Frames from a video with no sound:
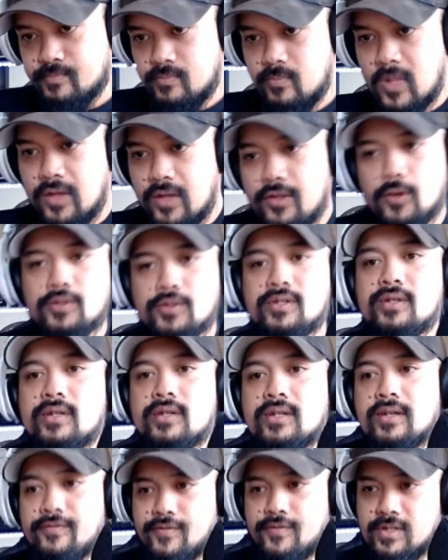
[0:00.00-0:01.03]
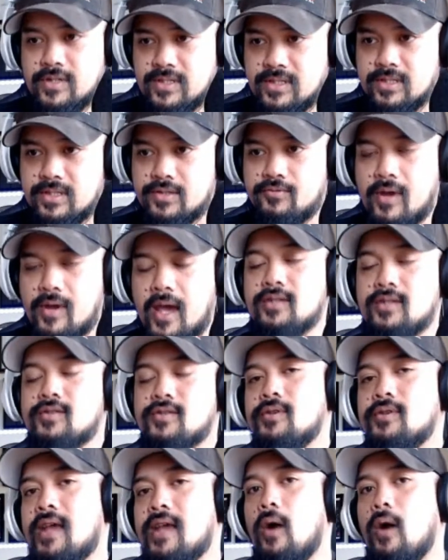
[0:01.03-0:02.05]
those are the differences, right? So
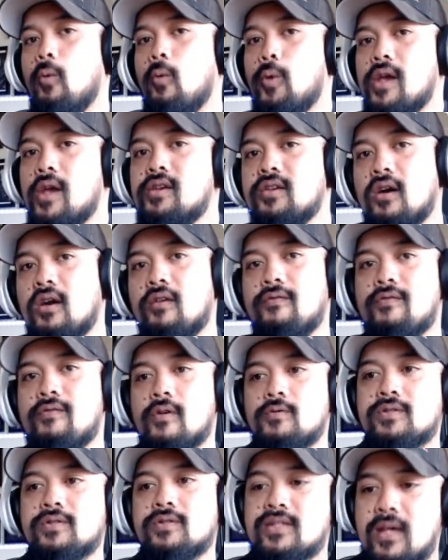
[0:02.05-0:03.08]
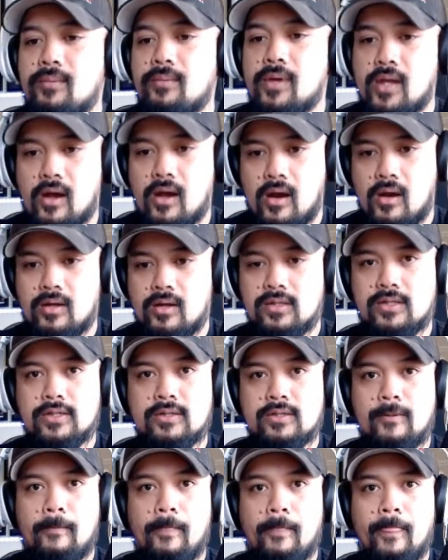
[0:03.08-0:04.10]
now, which of those seminars
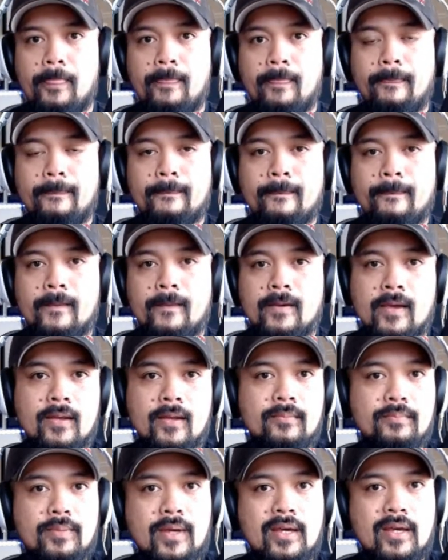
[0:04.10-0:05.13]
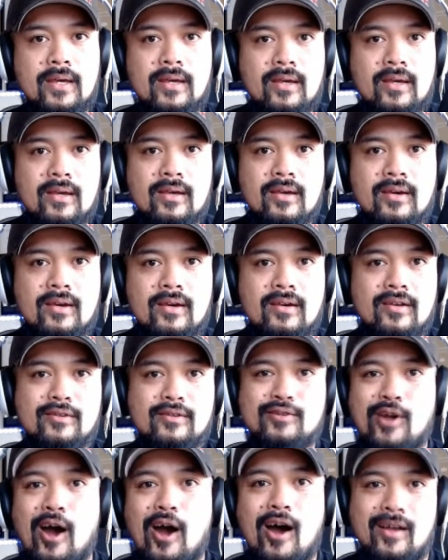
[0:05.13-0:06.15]
can be
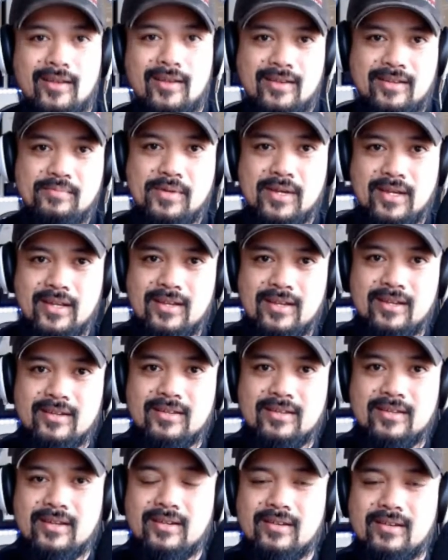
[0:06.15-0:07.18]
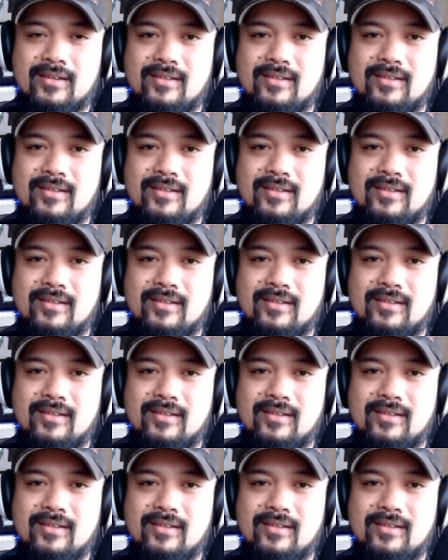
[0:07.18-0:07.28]
taught immediately?